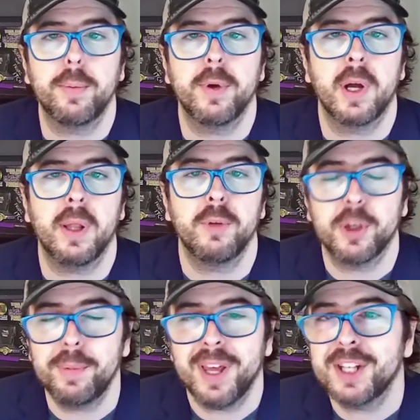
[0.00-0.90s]

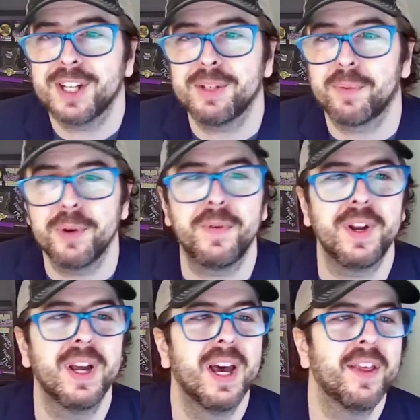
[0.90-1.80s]
Triple H has
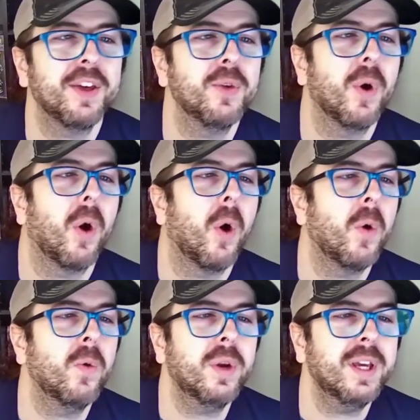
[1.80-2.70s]
proven that you
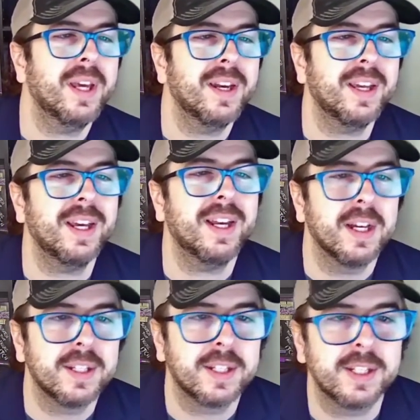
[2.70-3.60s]
only
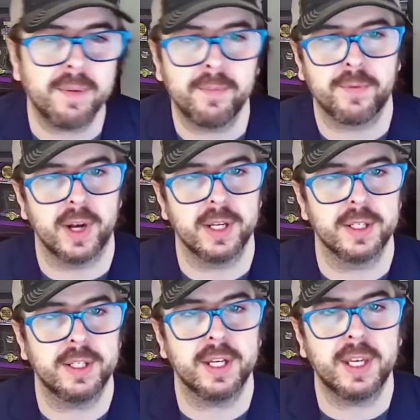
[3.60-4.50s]
need some
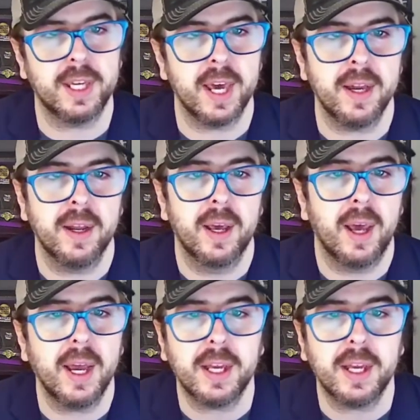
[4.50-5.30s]
friends to get